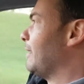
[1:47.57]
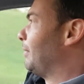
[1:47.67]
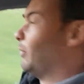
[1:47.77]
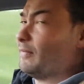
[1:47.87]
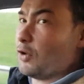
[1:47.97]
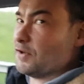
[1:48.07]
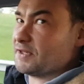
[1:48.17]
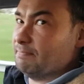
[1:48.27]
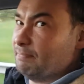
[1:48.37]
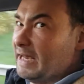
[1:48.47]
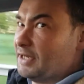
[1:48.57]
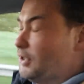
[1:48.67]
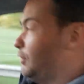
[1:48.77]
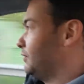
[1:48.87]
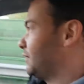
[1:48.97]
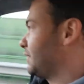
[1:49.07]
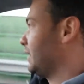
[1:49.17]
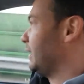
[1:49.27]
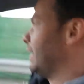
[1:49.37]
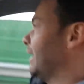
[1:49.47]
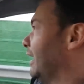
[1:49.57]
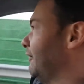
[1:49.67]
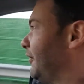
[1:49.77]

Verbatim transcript: But we've got some big news uh,